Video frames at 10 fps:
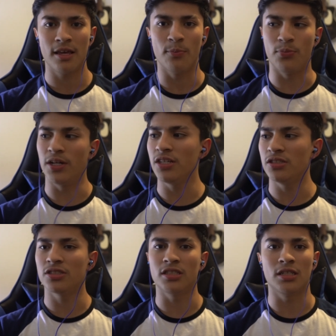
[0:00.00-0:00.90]
breaking
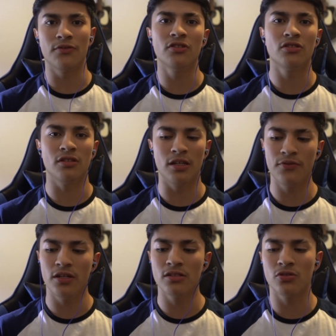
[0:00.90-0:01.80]
shit and giving
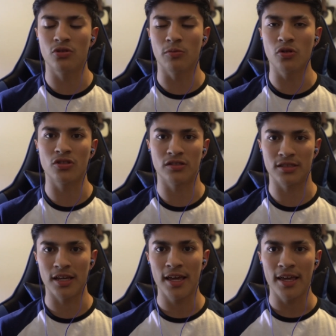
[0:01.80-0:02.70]
giving into your emotions